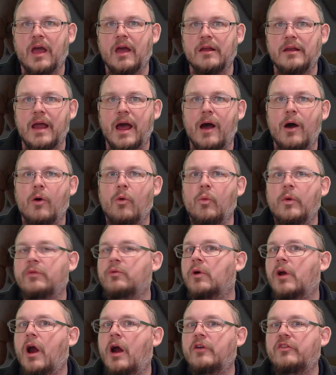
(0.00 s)
Now, with
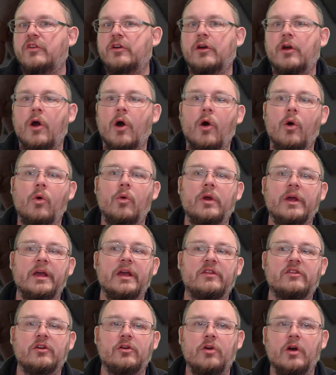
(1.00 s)
regards to code,
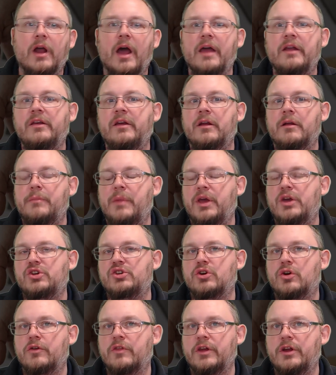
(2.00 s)
it's a good idea to make
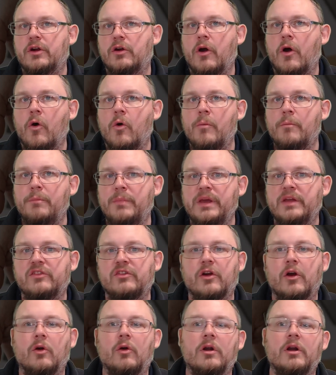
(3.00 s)
sure that your home meets
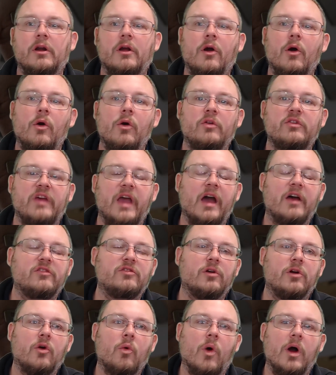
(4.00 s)
current codes as
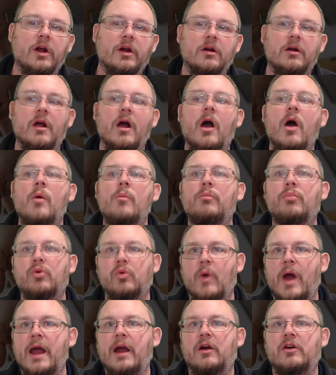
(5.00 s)
required
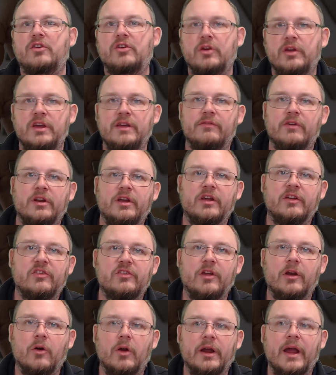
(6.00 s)
prior to even
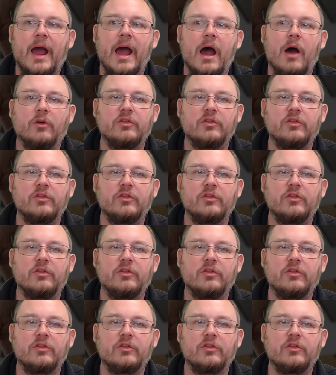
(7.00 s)
considering a house